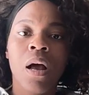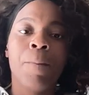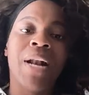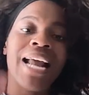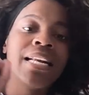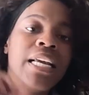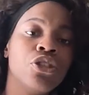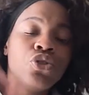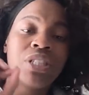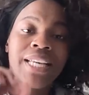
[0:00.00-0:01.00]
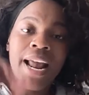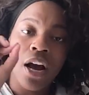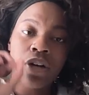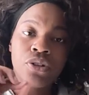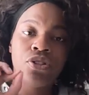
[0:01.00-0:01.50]
But I need you to get
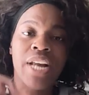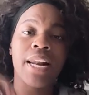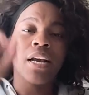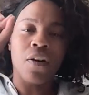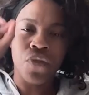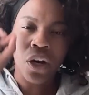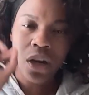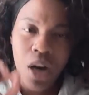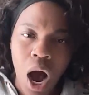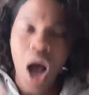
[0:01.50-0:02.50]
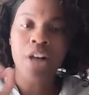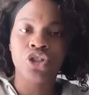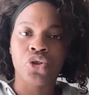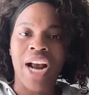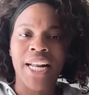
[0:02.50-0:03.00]
understanding of the
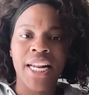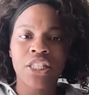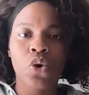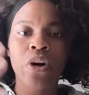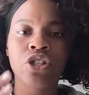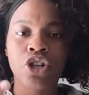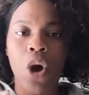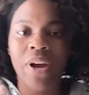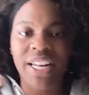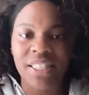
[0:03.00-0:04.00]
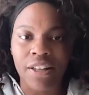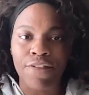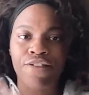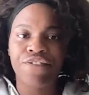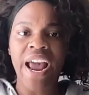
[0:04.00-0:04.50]
contract. And it's going to go against the
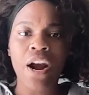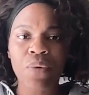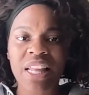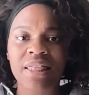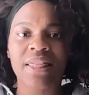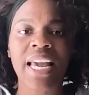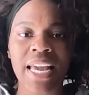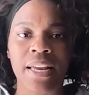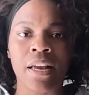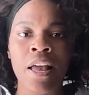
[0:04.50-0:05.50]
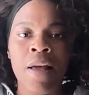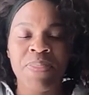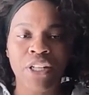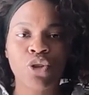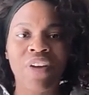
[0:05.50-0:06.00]
very thing
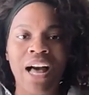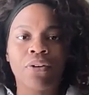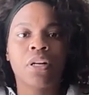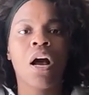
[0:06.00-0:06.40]
that you've held